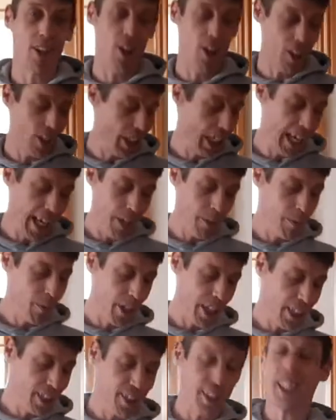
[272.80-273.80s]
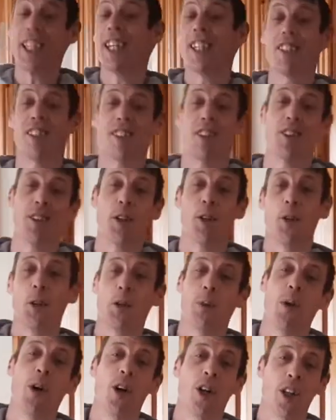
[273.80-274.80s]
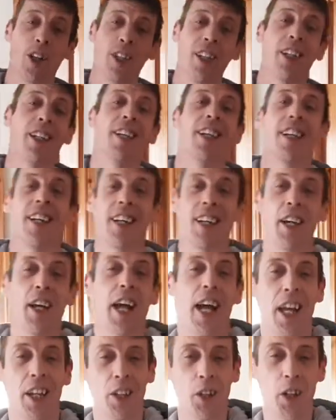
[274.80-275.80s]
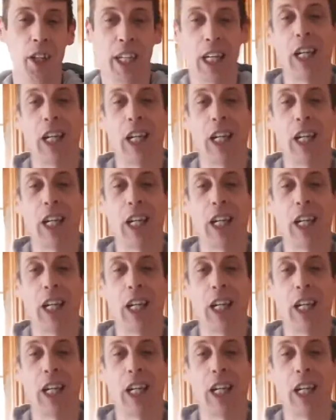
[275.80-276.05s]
So Elaine brings the kids to school in the morning at 9